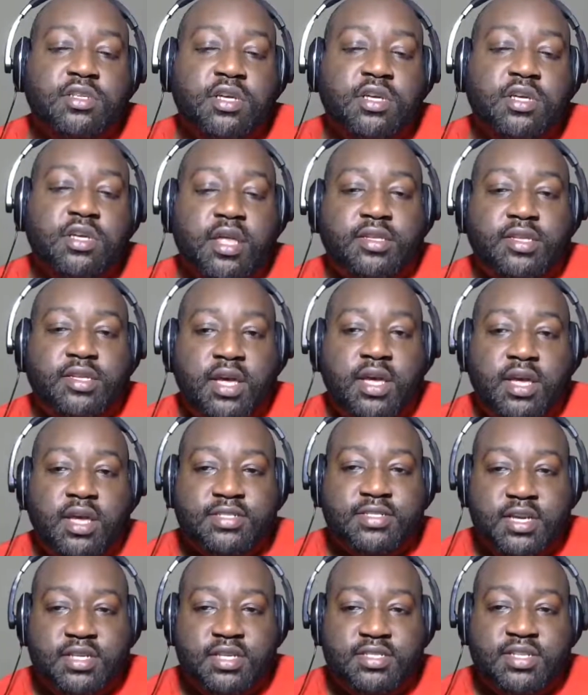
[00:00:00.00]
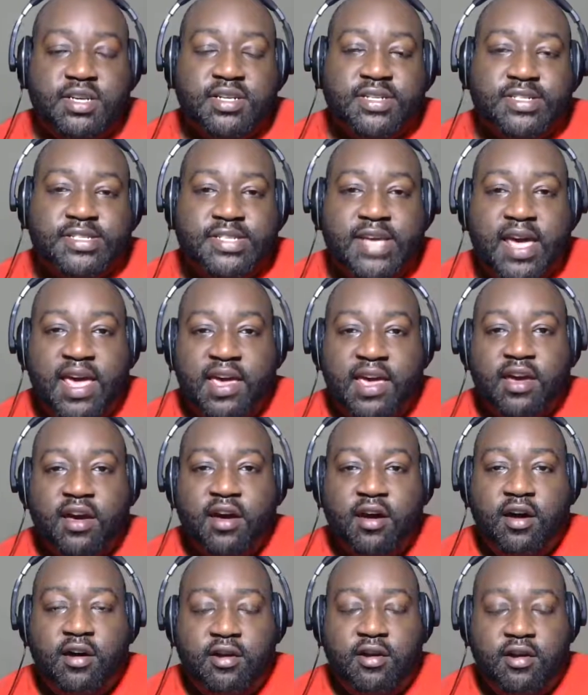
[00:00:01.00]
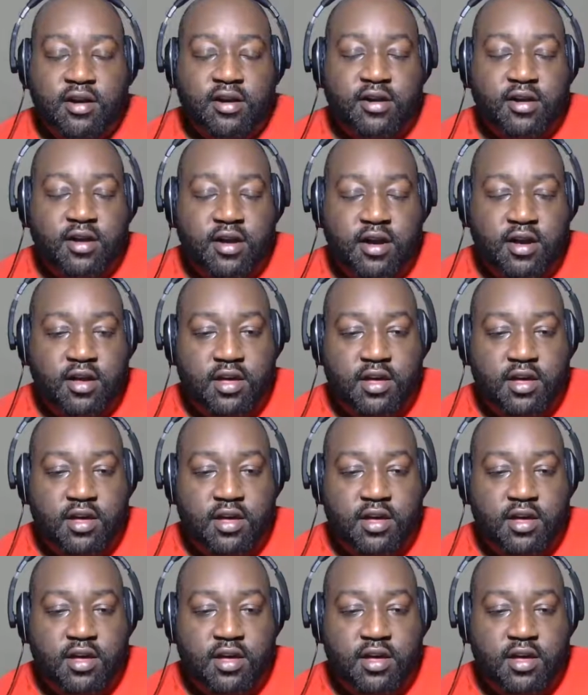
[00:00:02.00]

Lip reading: it's gonna take our